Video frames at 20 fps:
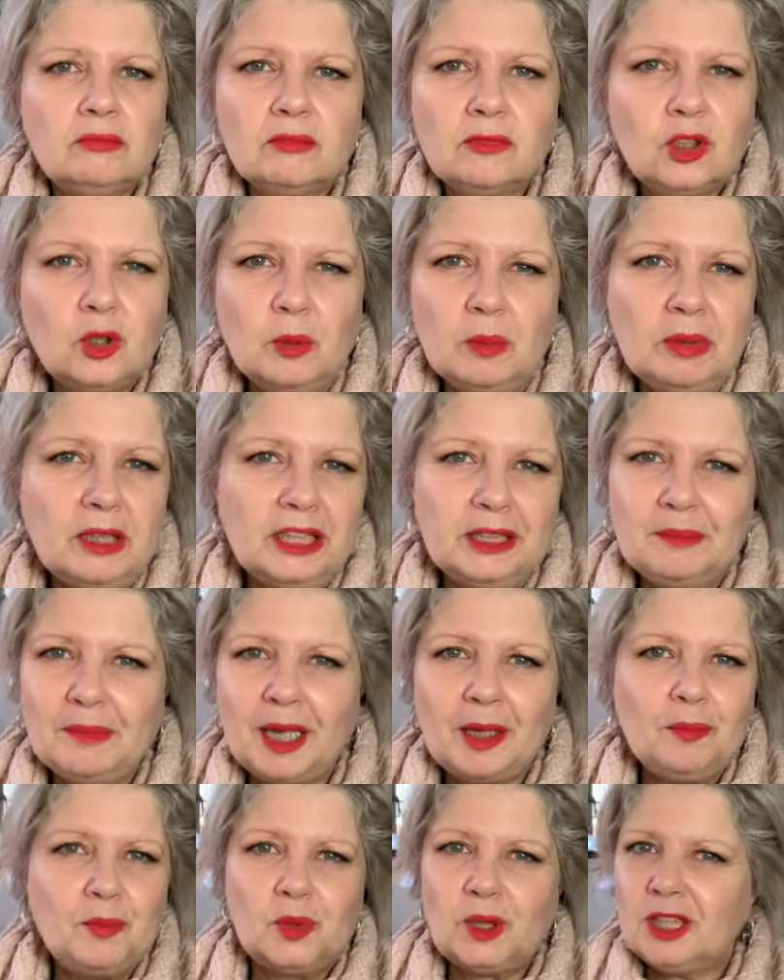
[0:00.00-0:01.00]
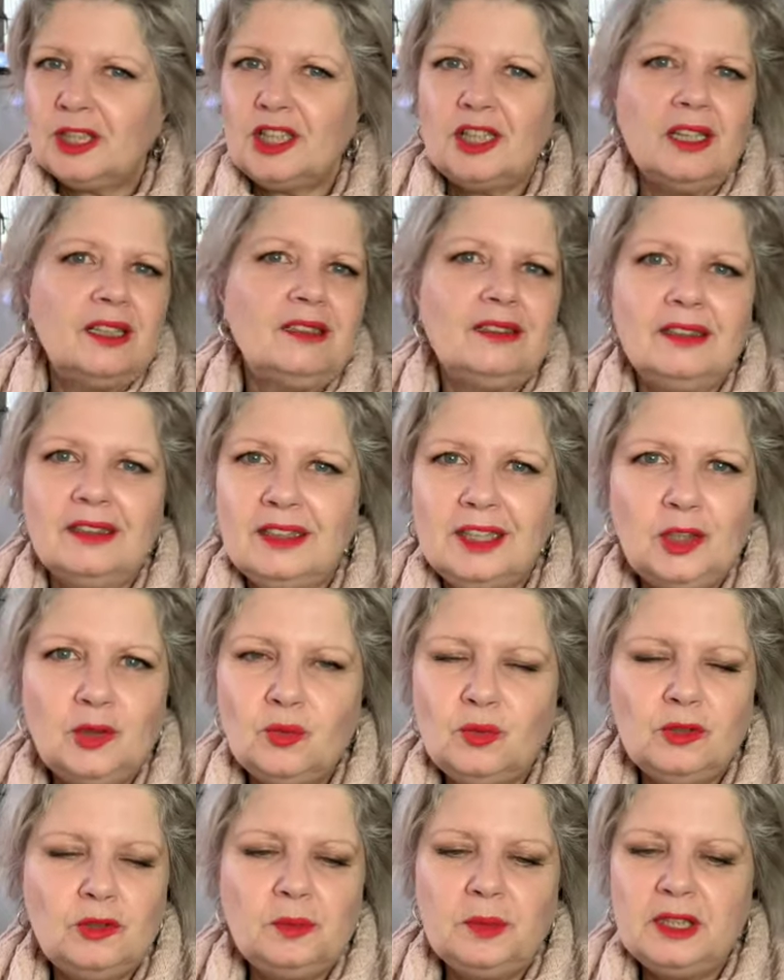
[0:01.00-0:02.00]
complete my project and it
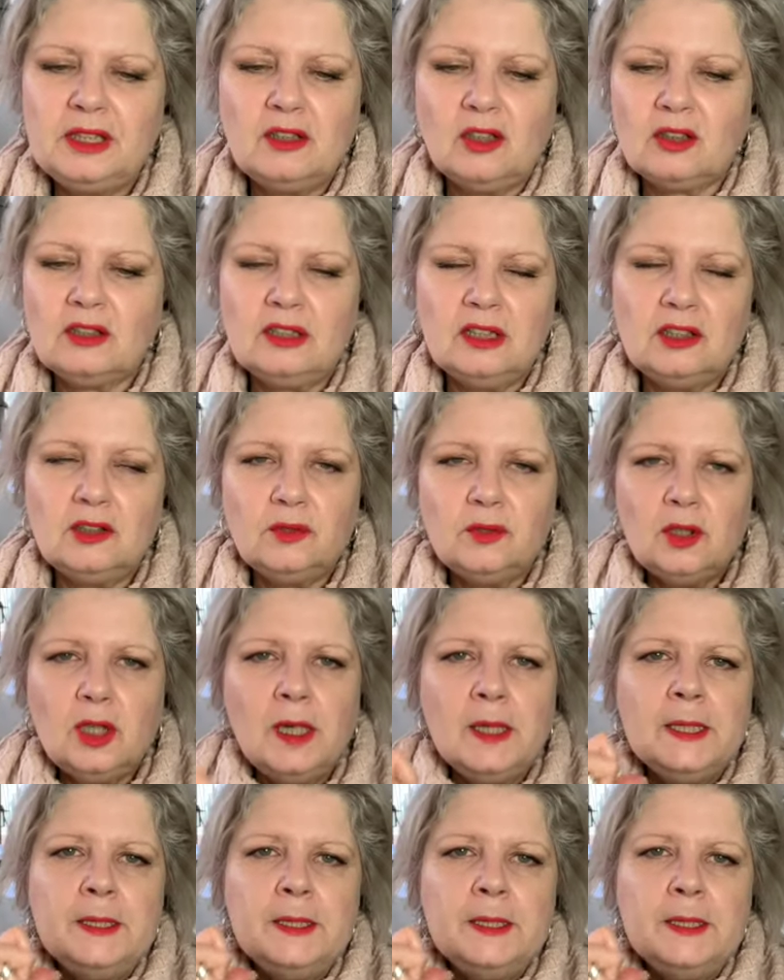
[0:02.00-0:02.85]
would be successful.